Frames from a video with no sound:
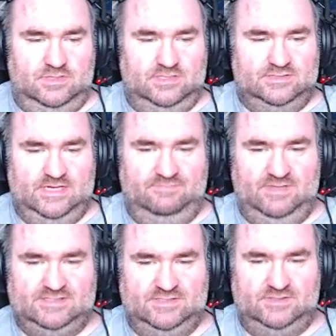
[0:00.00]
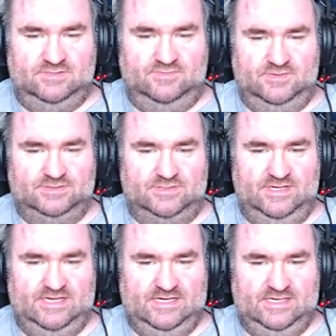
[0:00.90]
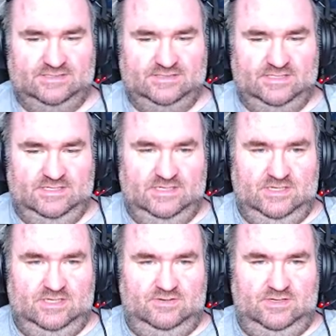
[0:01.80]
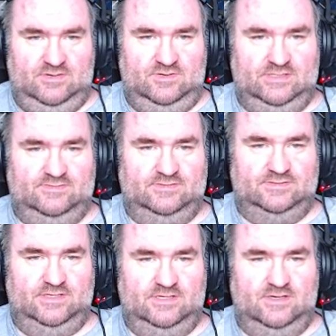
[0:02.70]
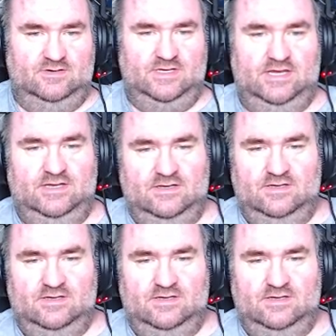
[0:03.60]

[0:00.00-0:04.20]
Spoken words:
Escape makes it full screen, I guess. We don't want it full screen. Okay.